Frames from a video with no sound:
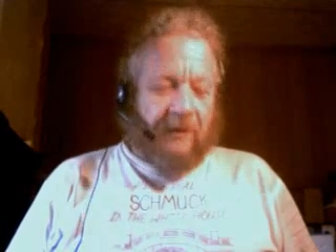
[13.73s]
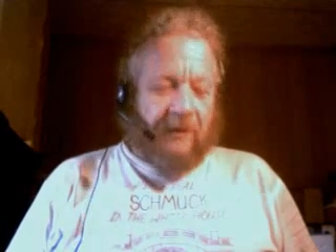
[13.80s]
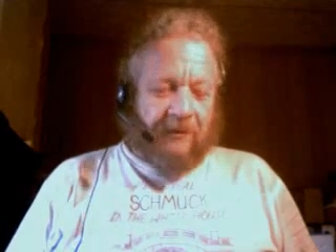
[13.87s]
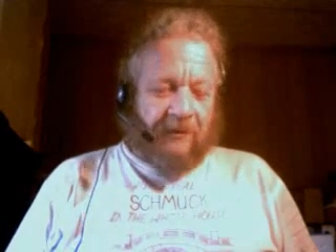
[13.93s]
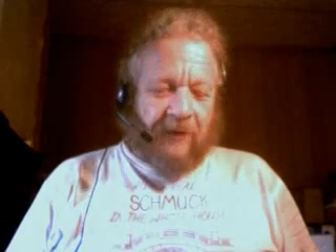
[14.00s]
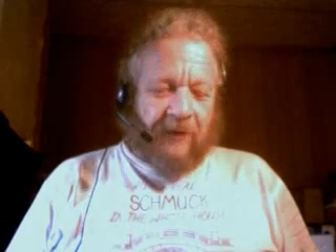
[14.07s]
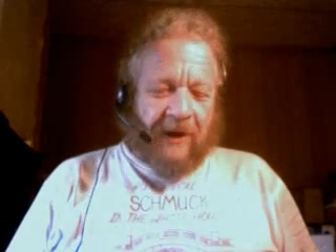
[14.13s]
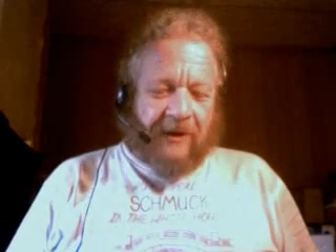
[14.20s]

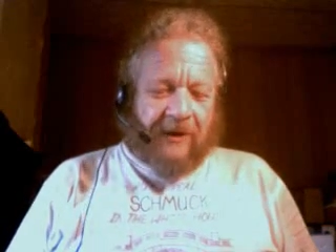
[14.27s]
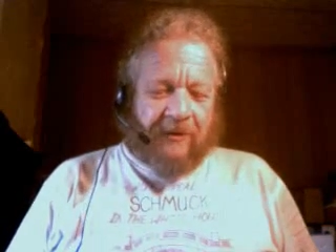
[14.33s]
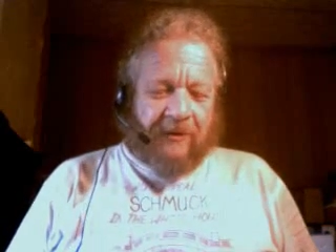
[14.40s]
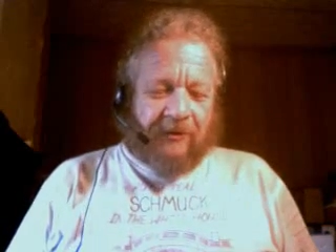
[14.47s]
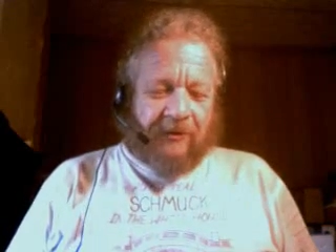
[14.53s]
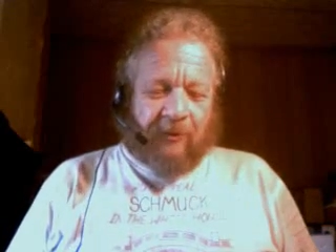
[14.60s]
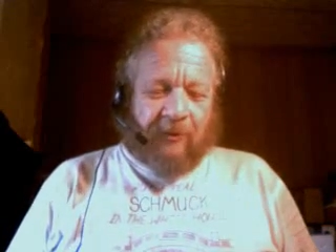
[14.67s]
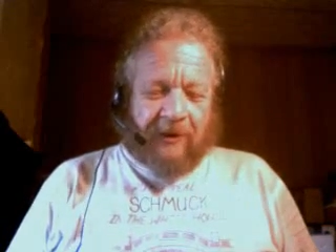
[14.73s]
Thank you,
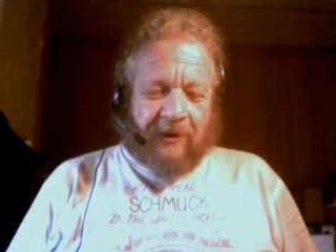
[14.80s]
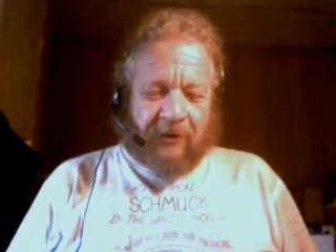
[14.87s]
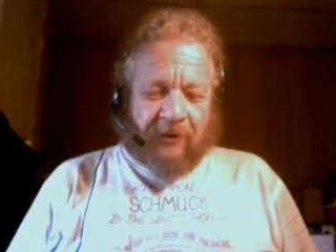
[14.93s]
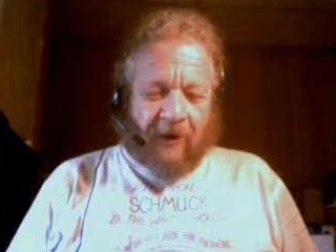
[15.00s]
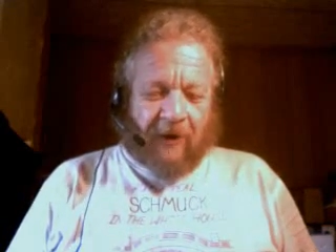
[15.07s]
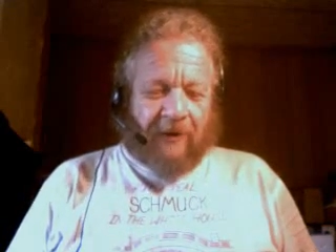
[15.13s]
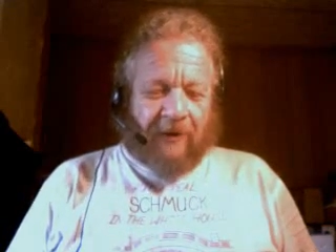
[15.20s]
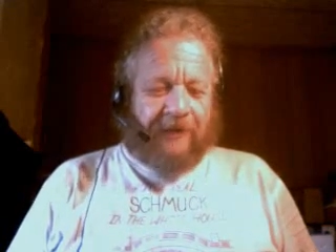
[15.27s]
Sweet
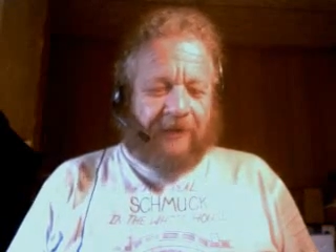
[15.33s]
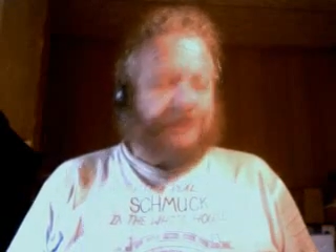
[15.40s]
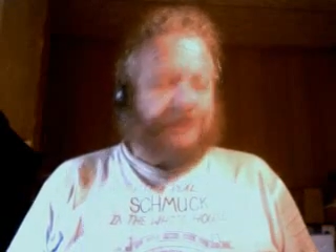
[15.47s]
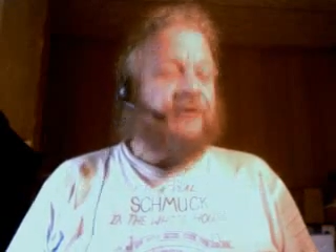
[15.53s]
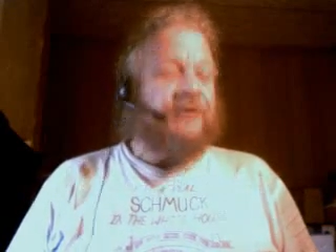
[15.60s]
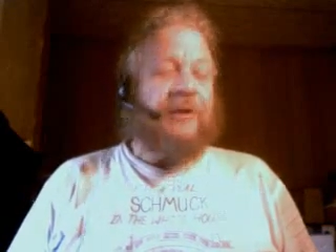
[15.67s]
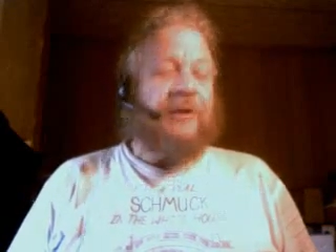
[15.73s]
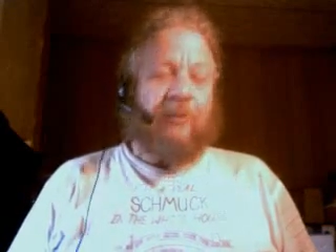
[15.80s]
Charlie
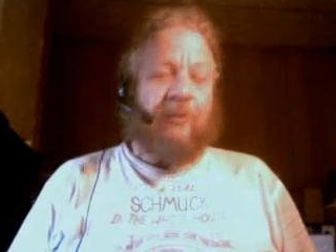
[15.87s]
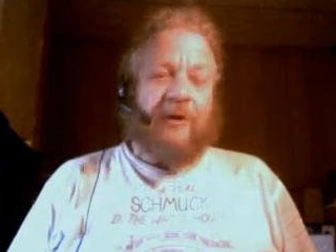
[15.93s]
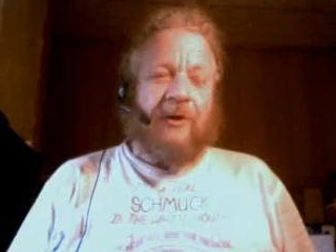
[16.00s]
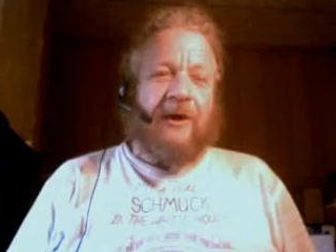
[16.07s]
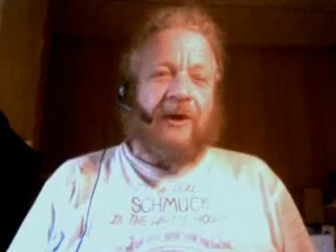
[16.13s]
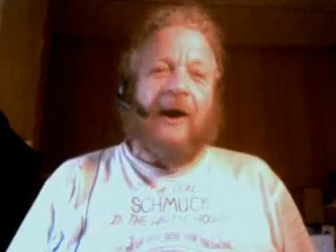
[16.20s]
63.